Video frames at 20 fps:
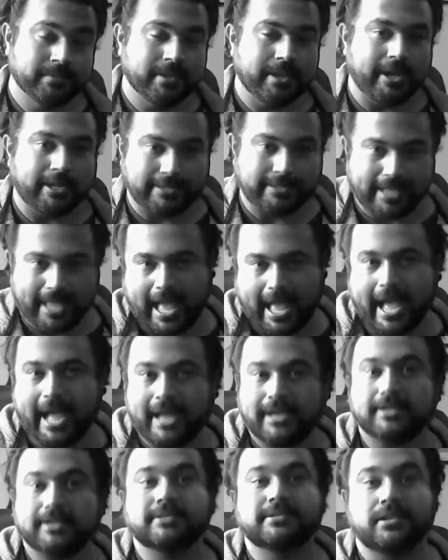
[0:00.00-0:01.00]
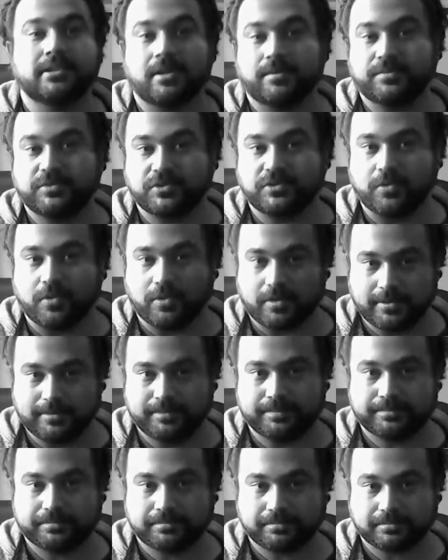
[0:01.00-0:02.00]
and the and is an upstroke.
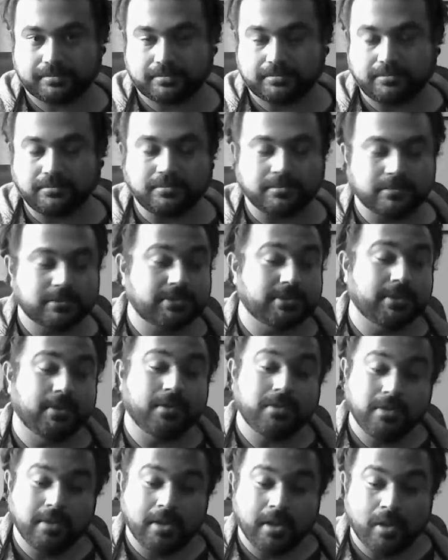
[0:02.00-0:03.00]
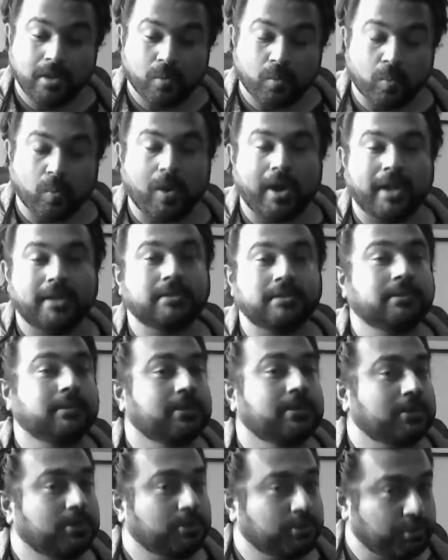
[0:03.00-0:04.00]
So
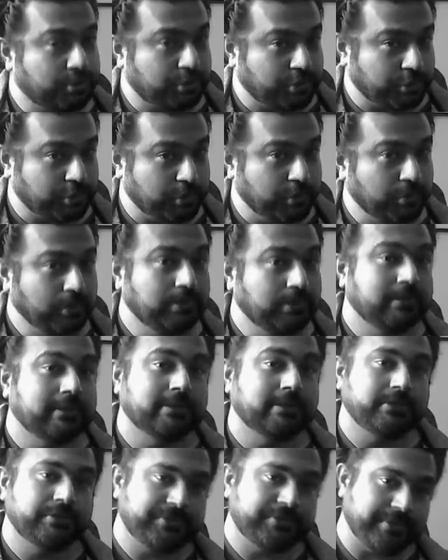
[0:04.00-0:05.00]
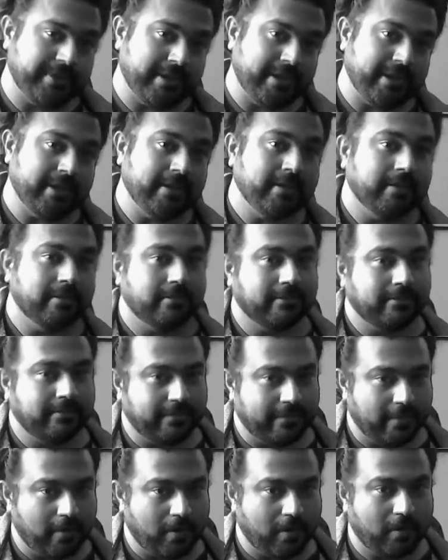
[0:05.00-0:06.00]
1, 2, 3,
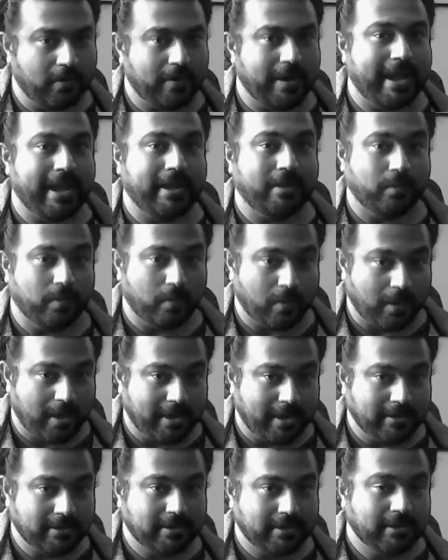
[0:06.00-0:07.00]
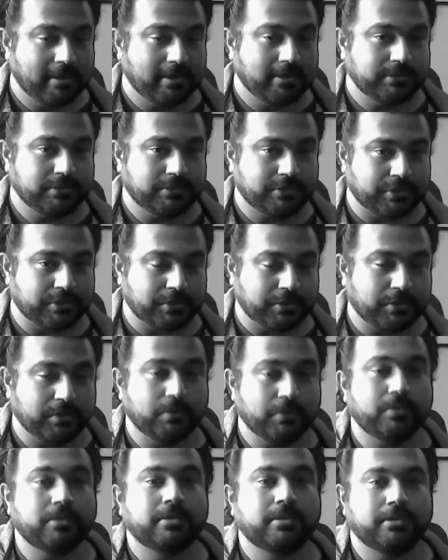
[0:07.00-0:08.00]
4 and 1,
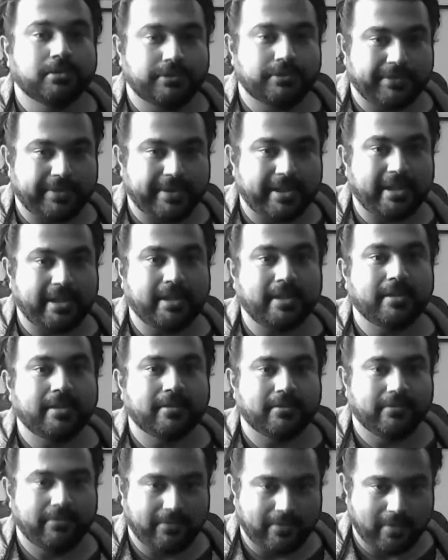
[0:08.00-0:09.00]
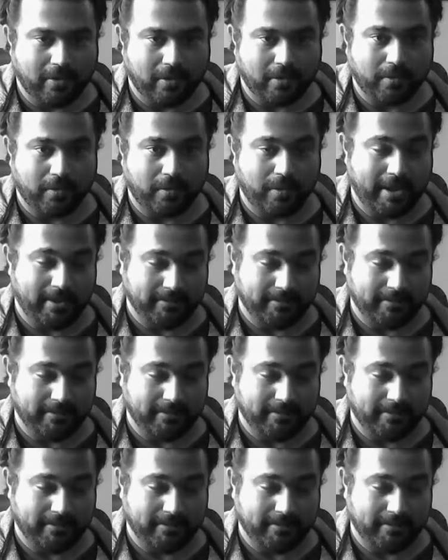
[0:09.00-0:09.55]
2, 3, 4.